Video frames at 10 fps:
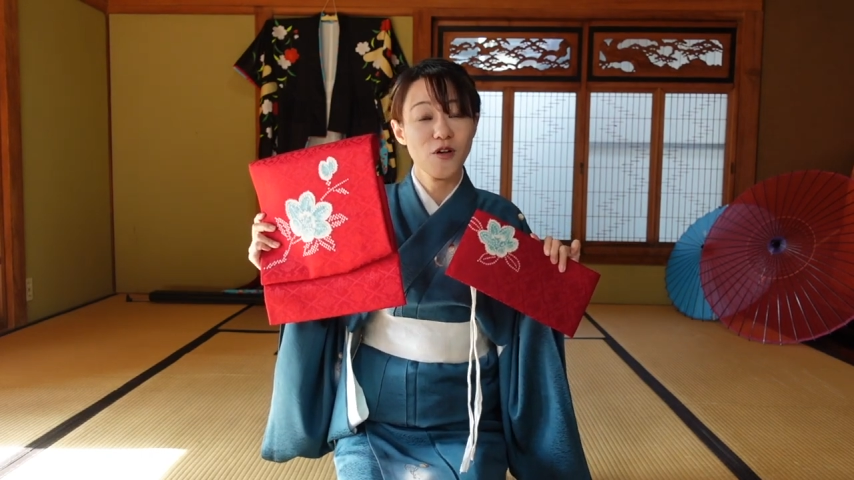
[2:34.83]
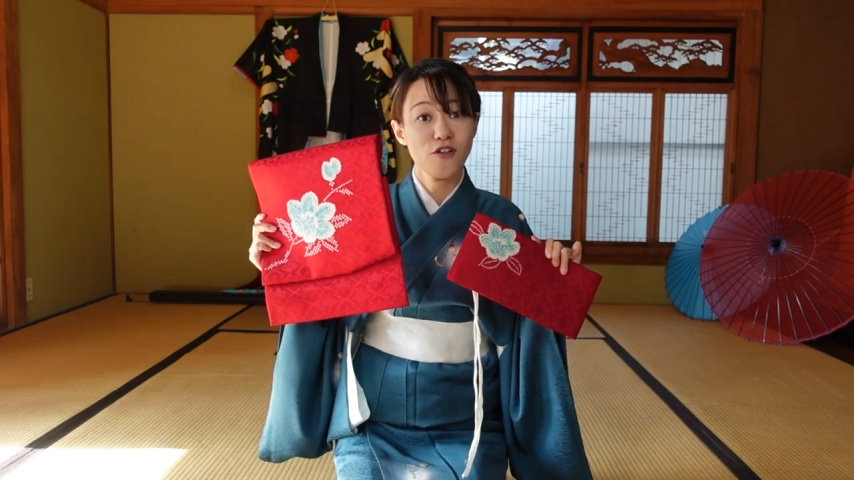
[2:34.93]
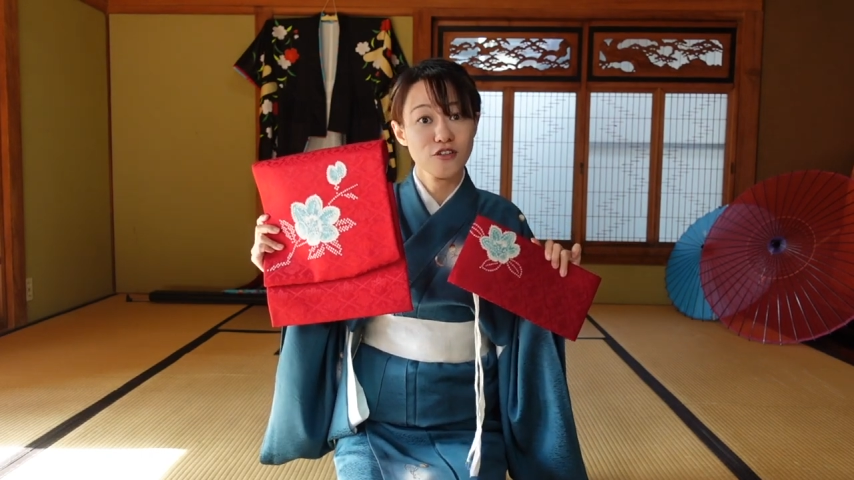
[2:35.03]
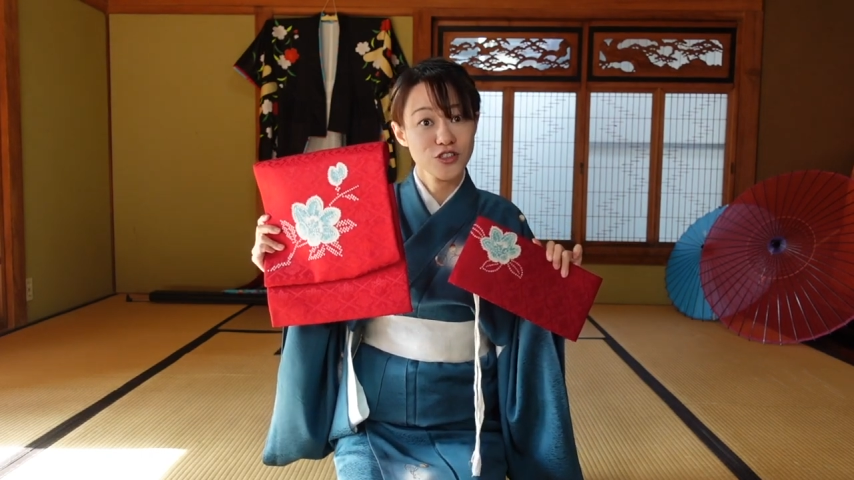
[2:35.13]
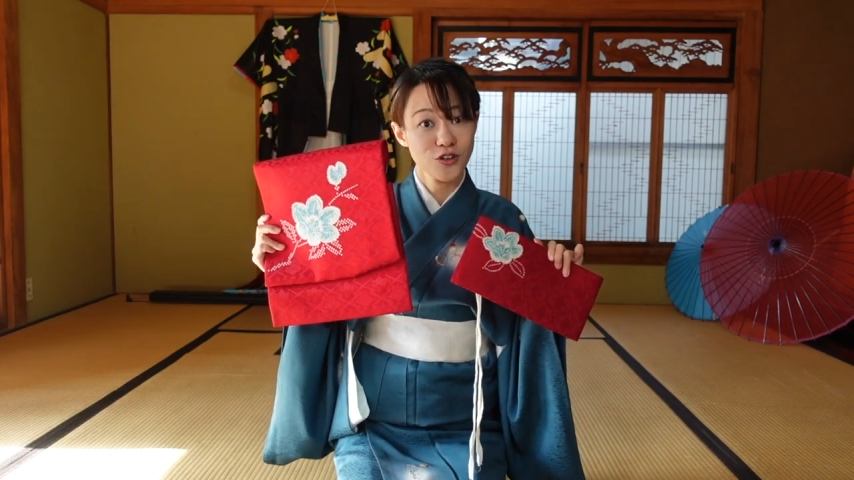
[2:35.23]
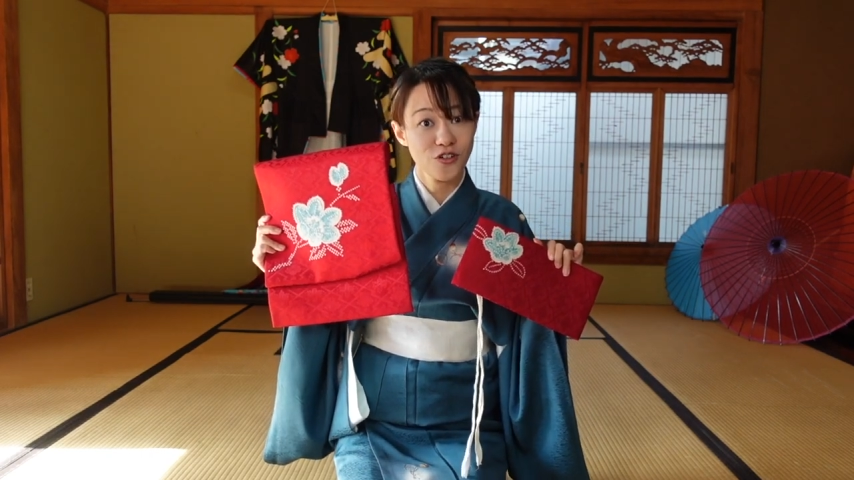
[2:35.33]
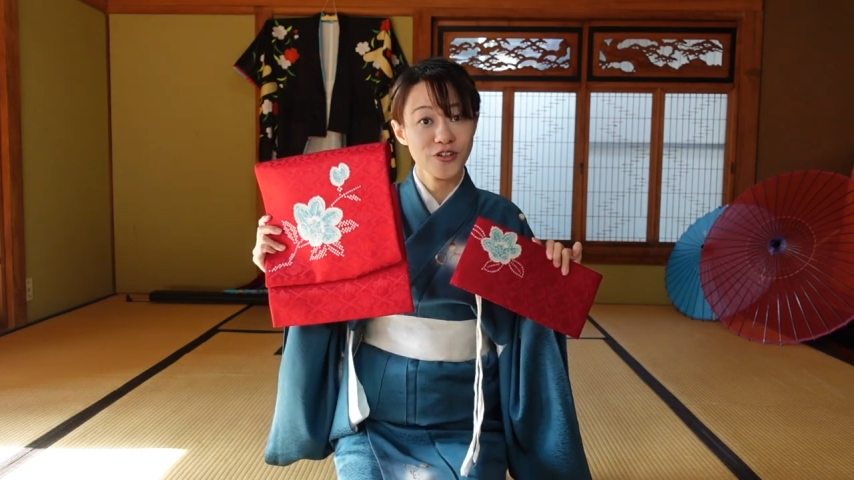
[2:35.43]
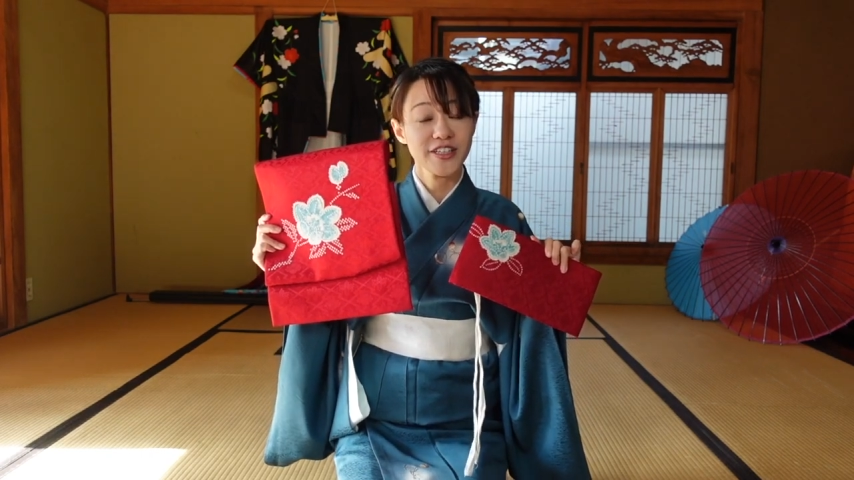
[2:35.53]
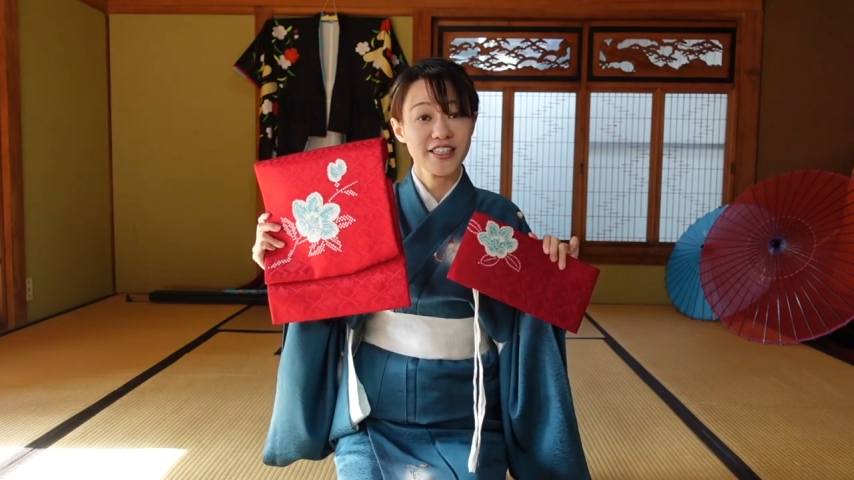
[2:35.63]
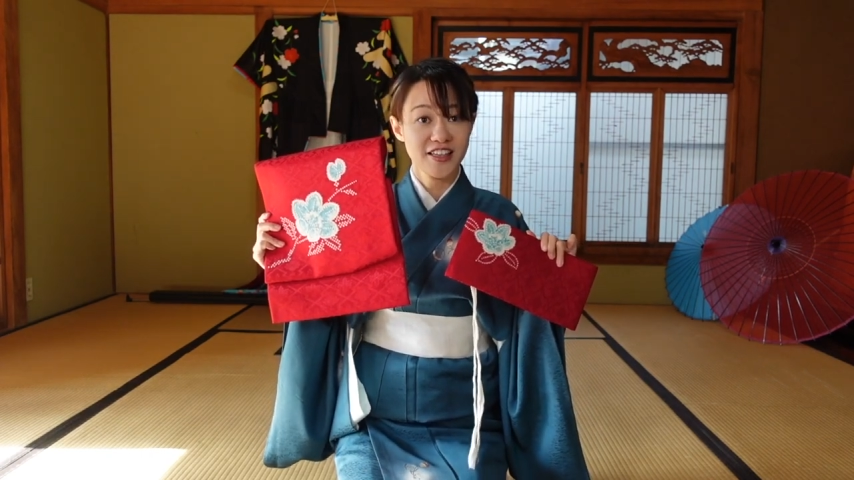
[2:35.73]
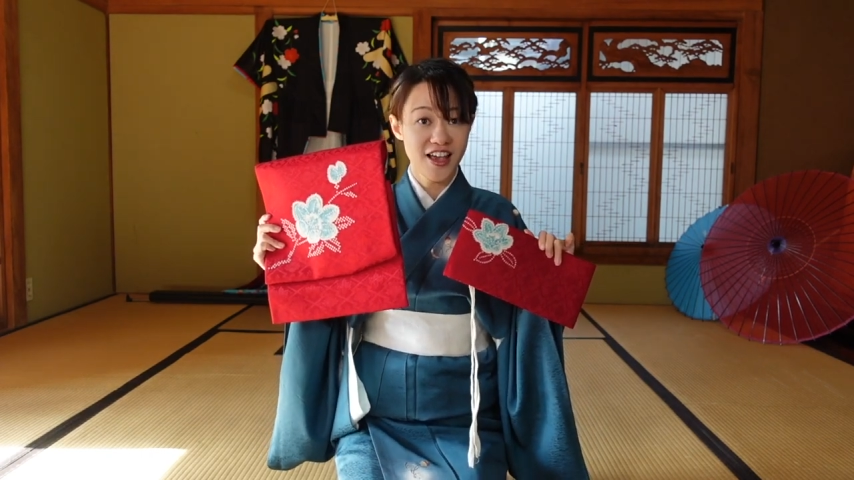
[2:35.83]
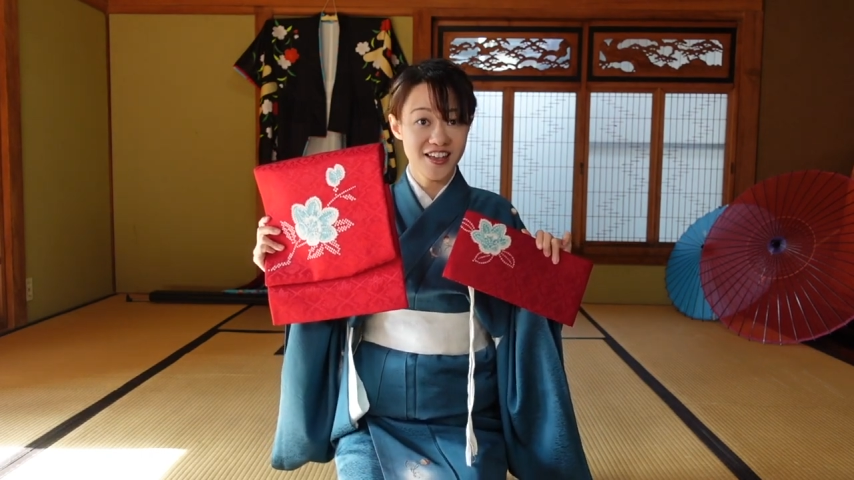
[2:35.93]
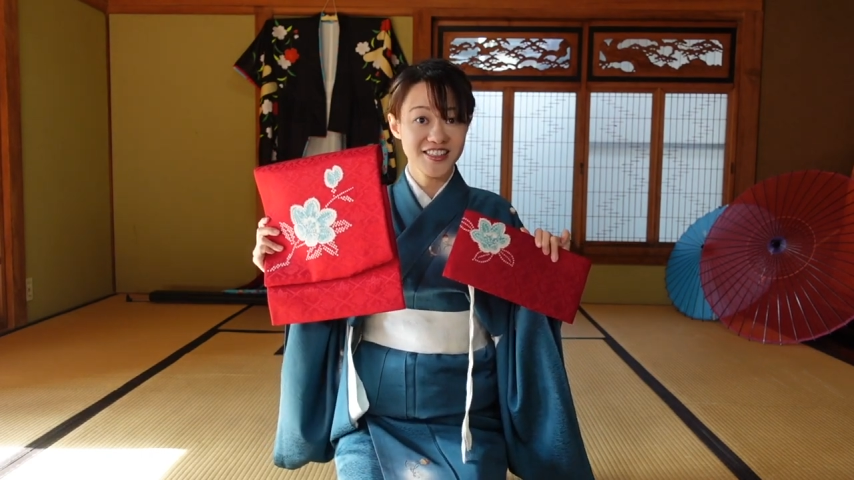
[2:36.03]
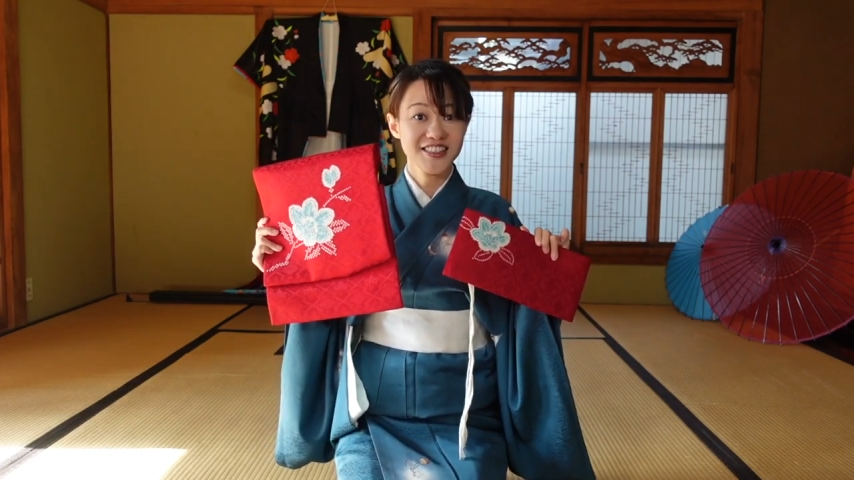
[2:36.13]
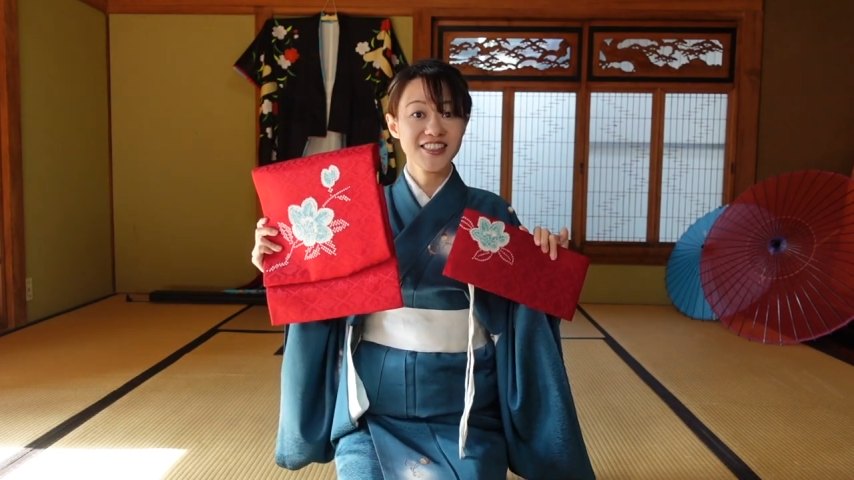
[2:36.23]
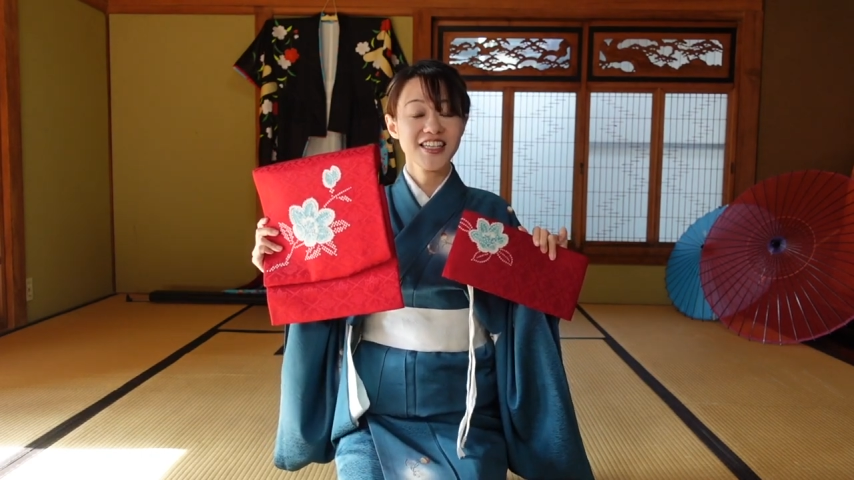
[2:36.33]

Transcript: also. Yes.